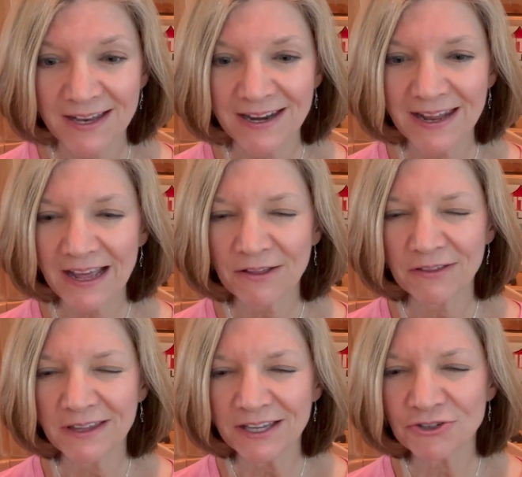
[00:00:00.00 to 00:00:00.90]
Now,
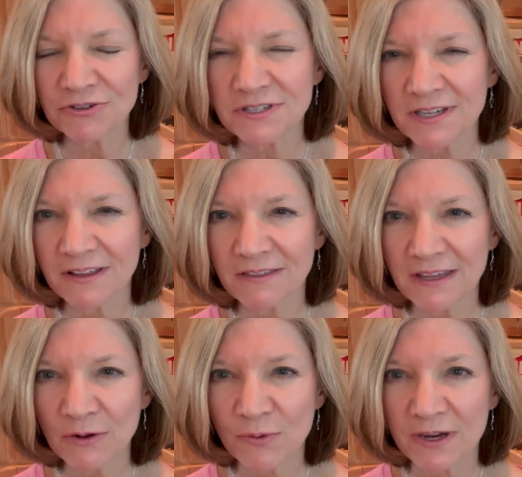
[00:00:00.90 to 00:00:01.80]
the interesting
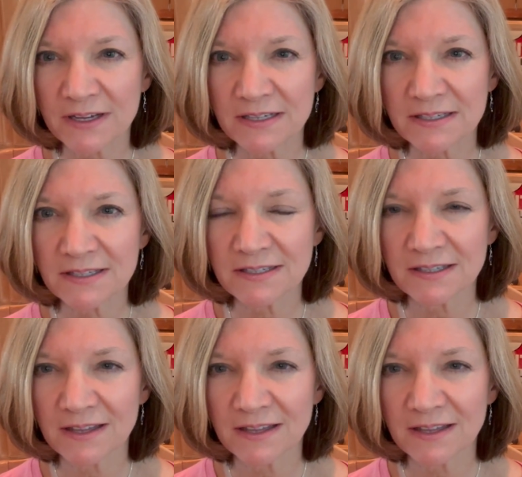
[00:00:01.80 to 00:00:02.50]
thing was